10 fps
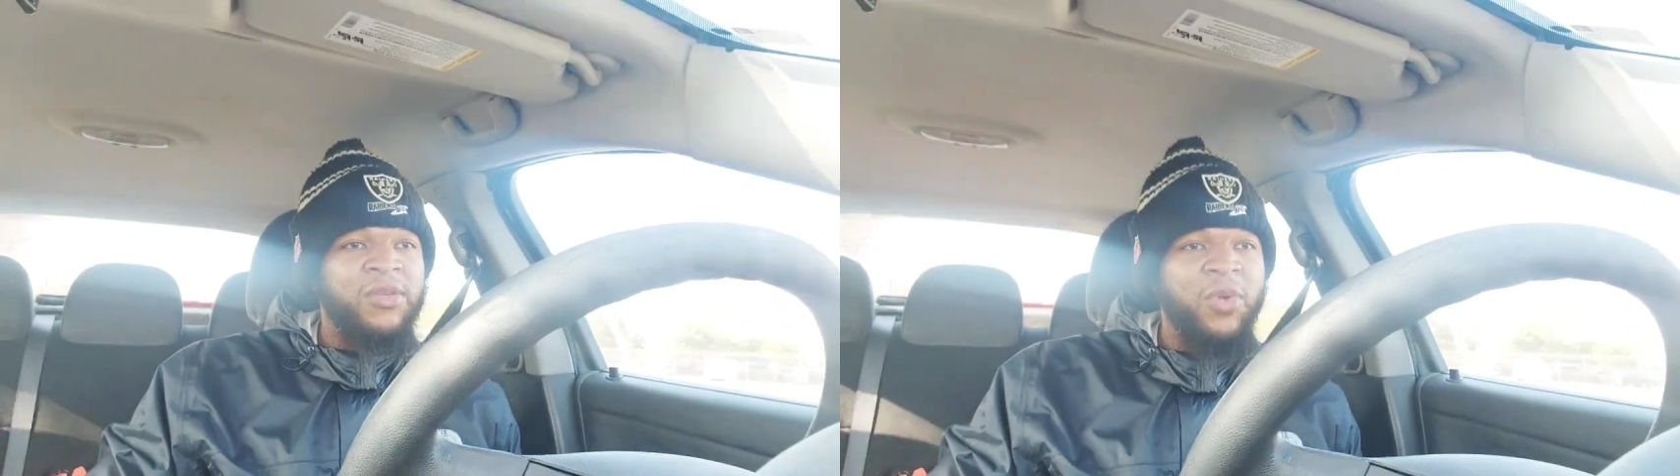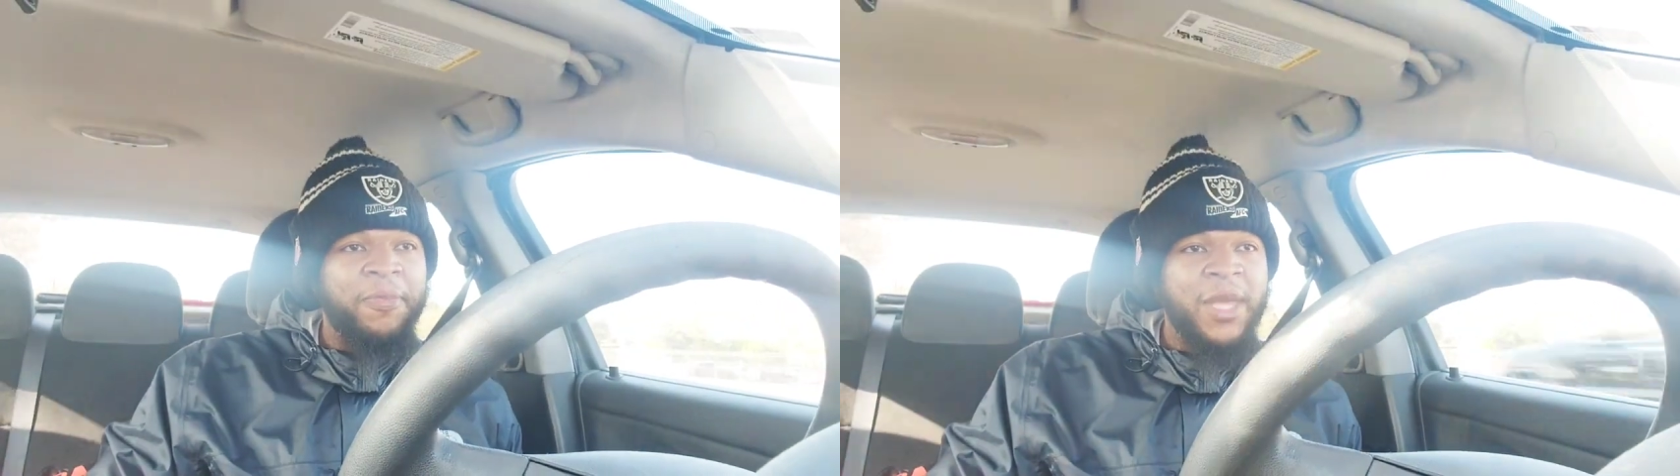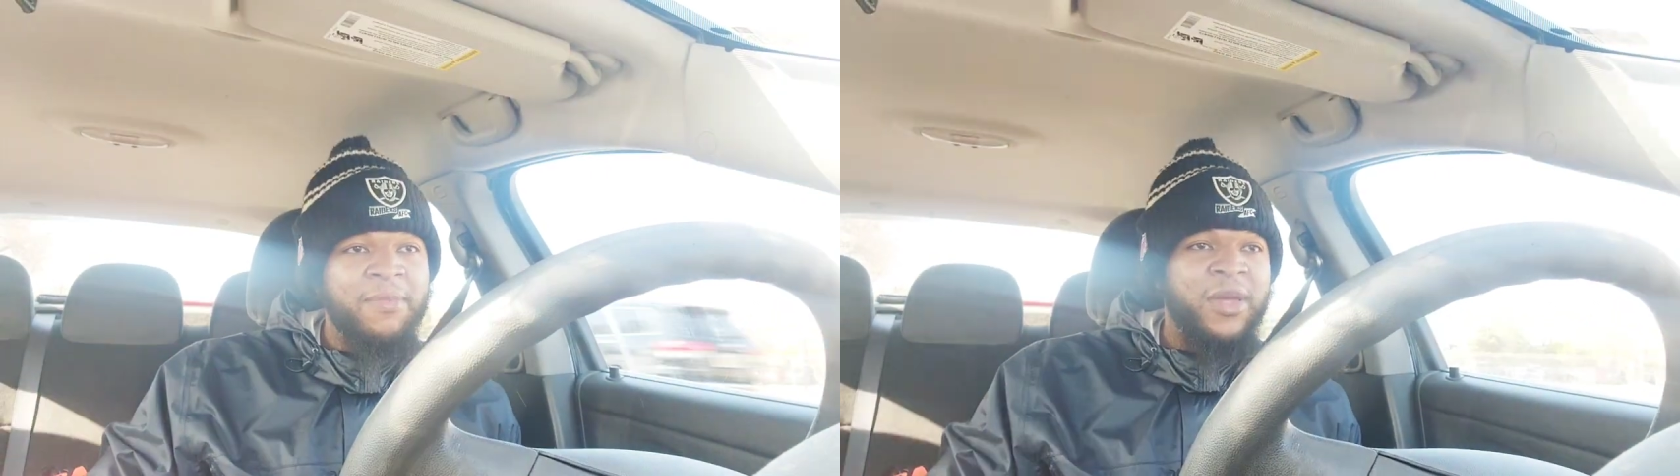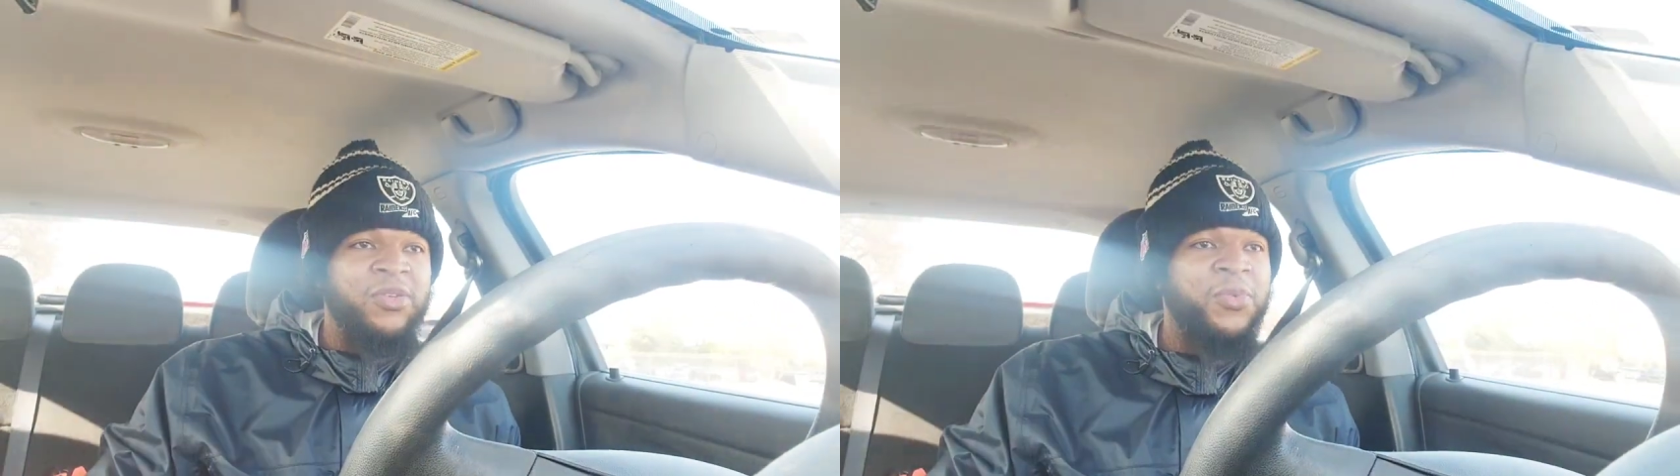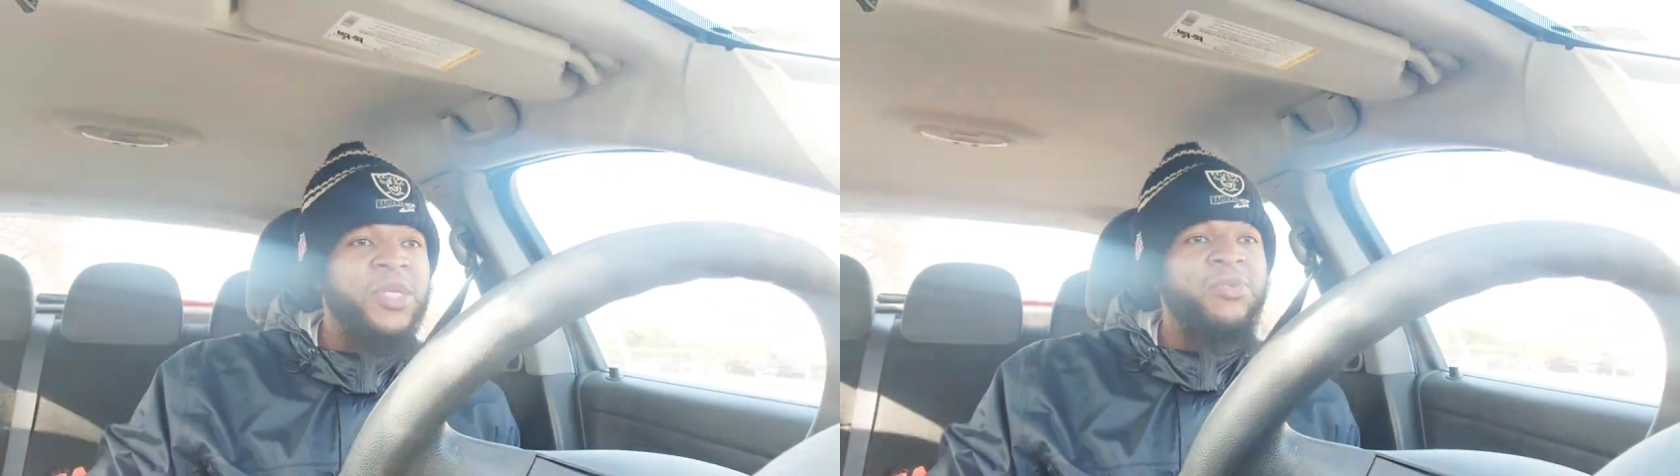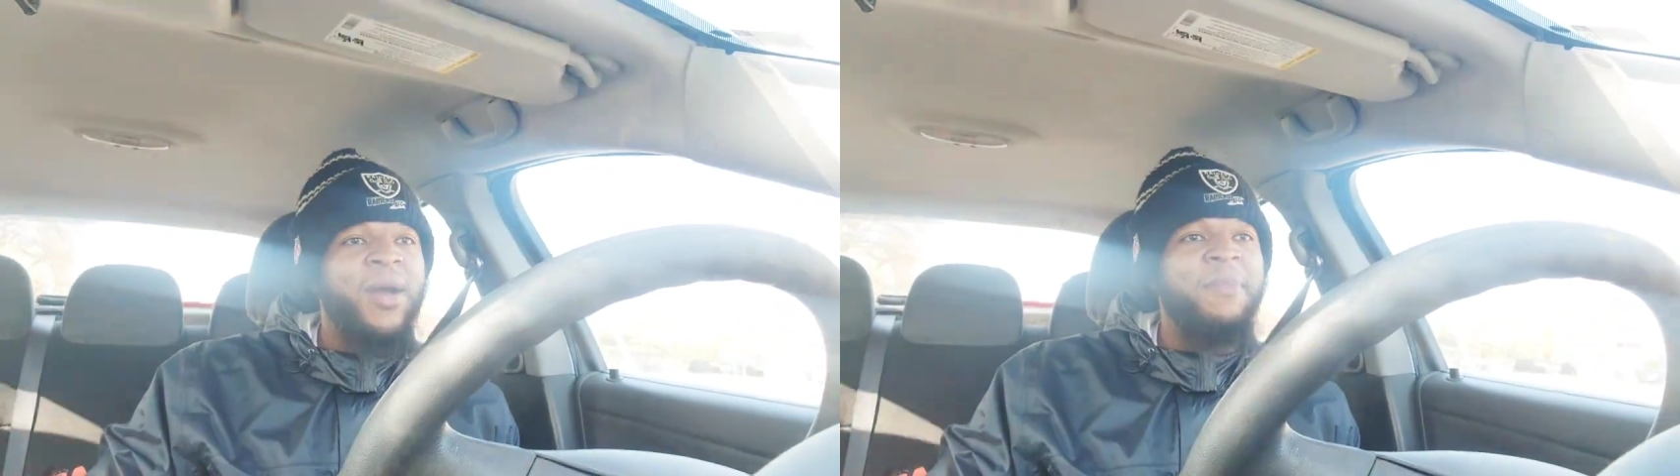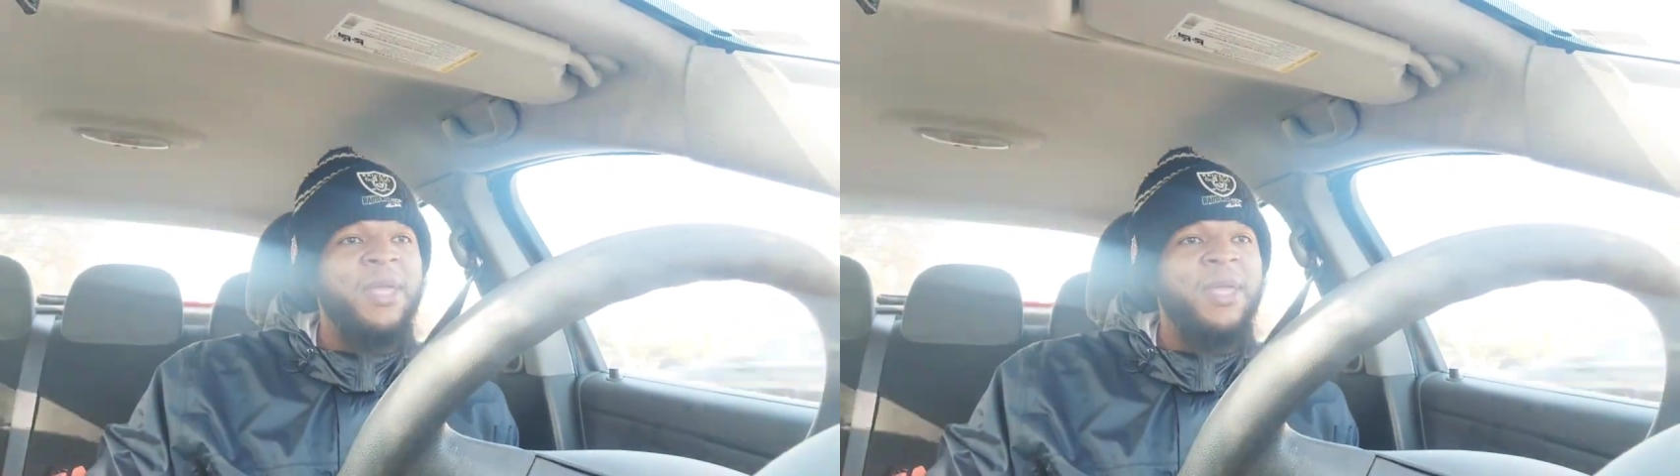is what P is the reason why